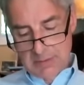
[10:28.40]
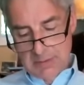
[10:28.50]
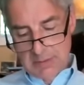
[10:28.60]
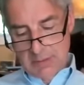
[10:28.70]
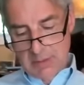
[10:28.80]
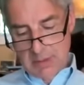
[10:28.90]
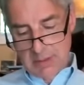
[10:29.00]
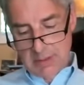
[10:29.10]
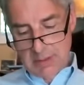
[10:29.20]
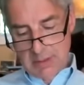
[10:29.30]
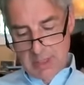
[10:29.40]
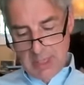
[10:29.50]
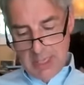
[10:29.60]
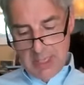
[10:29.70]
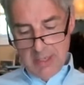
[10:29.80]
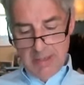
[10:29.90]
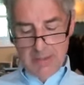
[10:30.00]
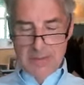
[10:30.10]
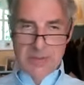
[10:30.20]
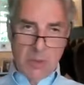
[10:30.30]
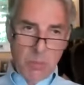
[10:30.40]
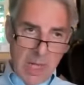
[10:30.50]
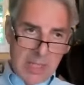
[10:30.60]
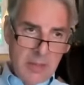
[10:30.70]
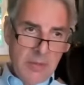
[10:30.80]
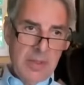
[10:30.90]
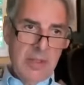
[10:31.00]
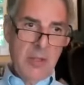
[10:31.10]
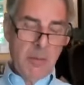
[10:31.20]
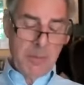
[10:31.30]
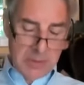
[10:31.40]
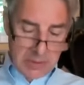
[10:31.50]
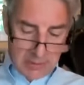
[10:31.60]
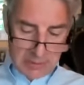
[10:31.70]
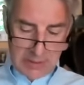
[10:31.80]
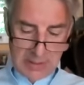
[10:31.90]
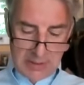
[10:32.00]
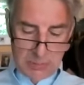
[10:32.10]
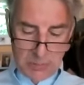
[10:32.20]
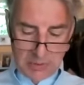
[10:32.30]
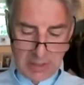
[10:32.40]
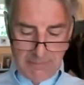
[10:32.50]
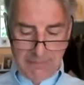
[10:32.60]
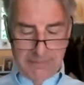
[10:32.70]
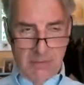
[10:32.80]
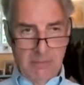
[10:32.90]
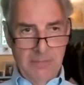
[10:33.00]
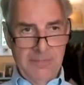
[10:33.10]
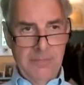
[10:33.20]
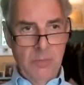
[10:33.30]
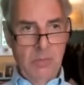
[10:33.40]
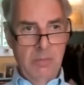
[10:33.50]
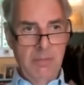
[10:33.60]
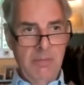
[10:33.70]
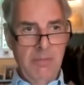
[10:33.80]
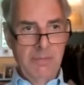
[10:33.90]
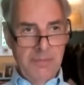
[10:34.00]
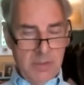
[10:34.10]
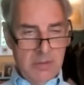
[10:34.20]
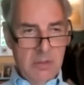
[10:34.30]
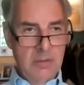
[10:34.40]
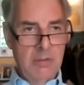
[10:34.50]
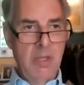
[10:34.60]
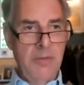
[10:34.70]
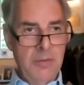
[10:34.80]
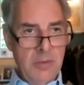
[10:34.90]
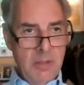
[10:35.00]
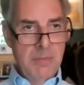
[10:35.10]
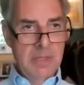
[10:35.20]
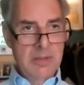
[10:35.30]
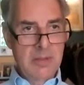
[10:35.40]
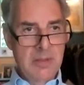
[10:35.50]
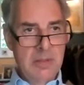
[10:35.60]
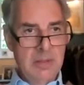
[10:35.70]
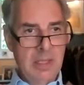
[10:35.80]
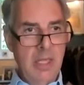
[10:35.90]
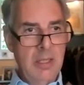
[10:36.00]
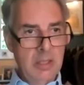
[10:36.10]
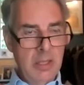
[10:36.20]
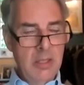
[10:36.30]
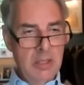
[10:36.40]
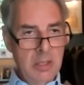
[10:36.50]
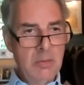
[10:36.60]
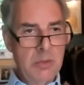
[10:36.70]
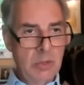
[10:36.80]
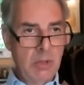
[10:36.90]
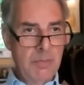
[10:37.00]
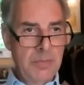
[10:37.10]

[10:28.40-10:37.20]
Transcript: that's gone under. So where do you think the opportunities will come from for future growth, new business and new jobs?